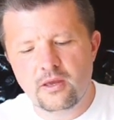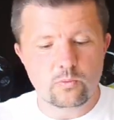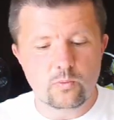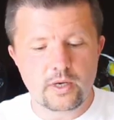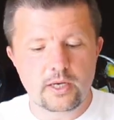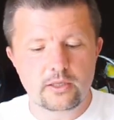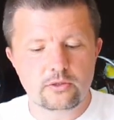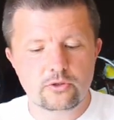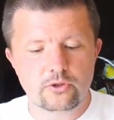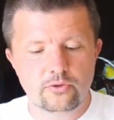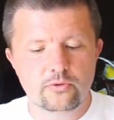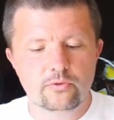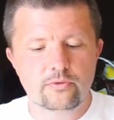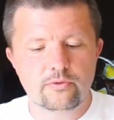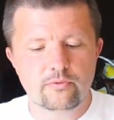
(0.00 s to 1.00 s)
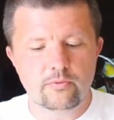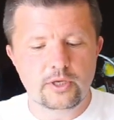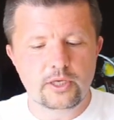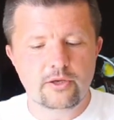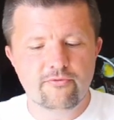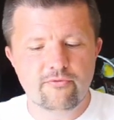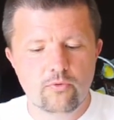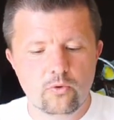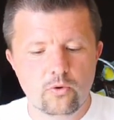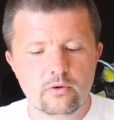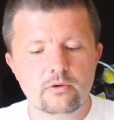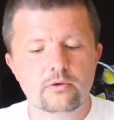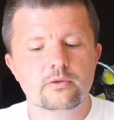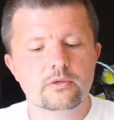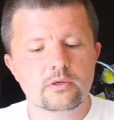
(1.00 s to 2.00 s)
1, 2, 3,
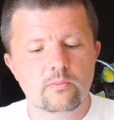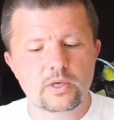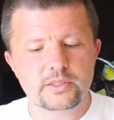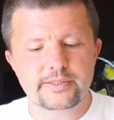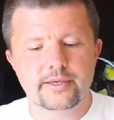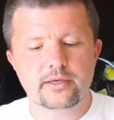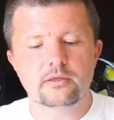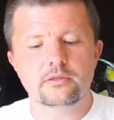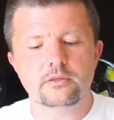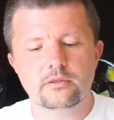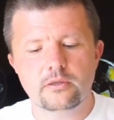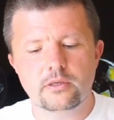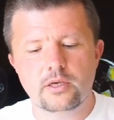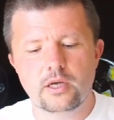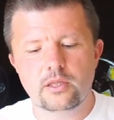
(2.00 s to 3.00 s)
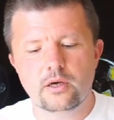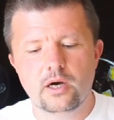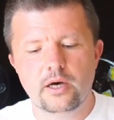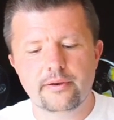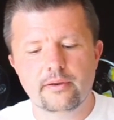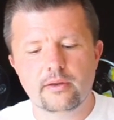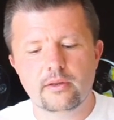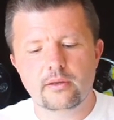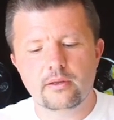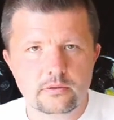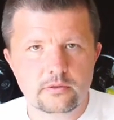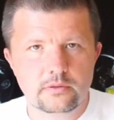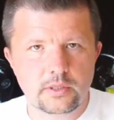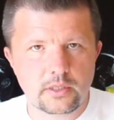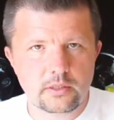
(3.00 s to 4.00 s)
4, 1 second, and on.
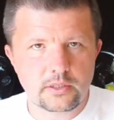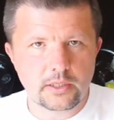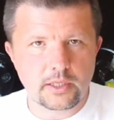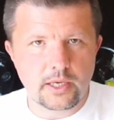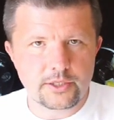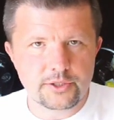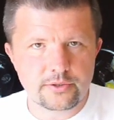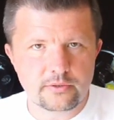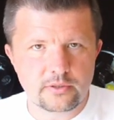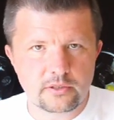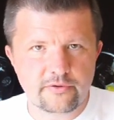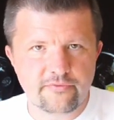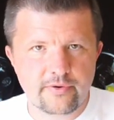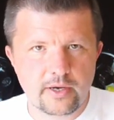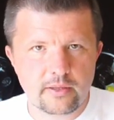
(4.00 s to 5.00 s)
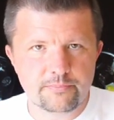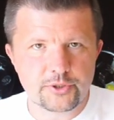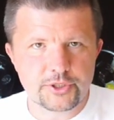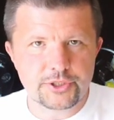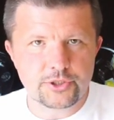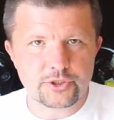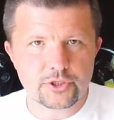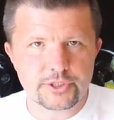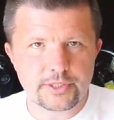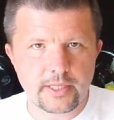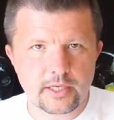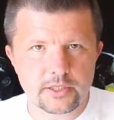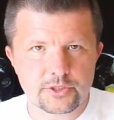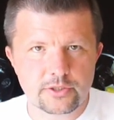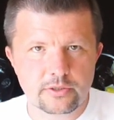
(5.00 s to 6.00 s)
The indication that the file procedure
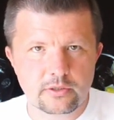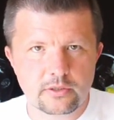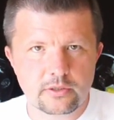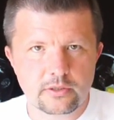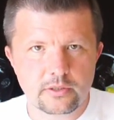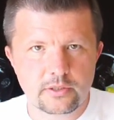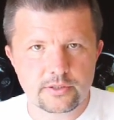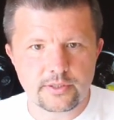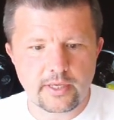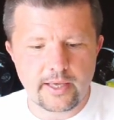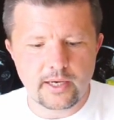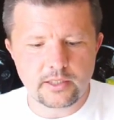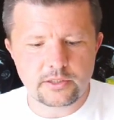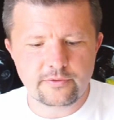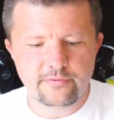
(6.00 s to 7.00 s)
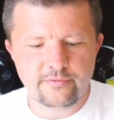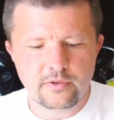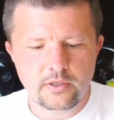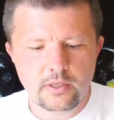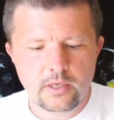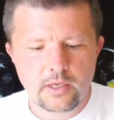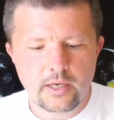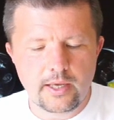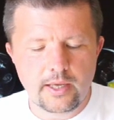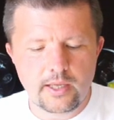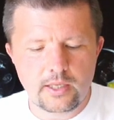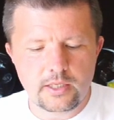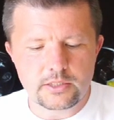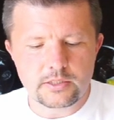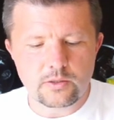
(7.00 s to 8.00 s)
selection is active
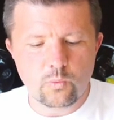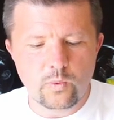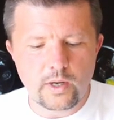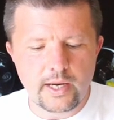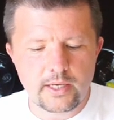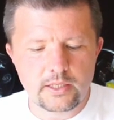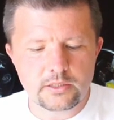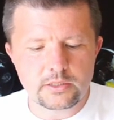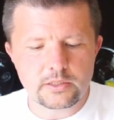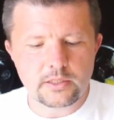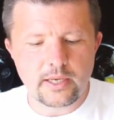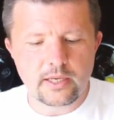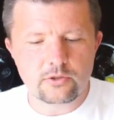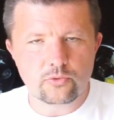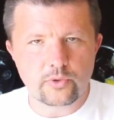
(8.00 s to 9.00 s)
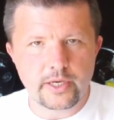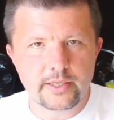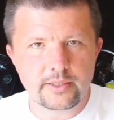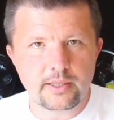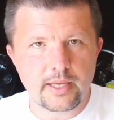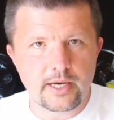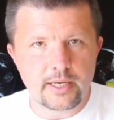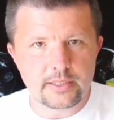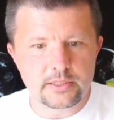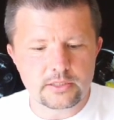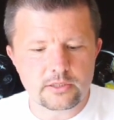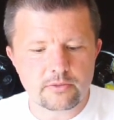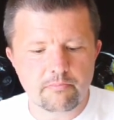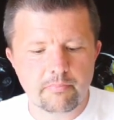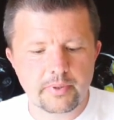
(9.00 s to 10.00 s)
is white and red
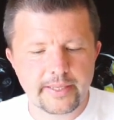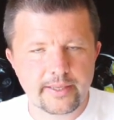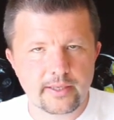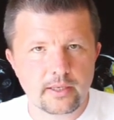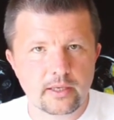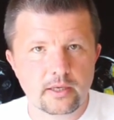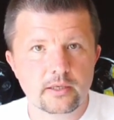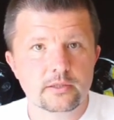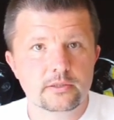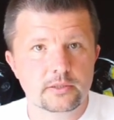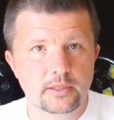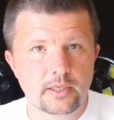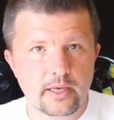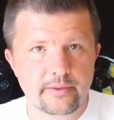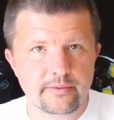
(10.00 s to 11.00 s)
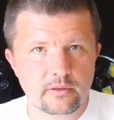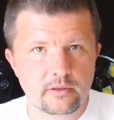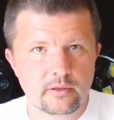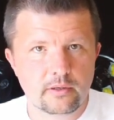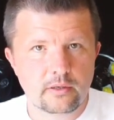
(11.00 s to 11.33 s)
lights blinking together.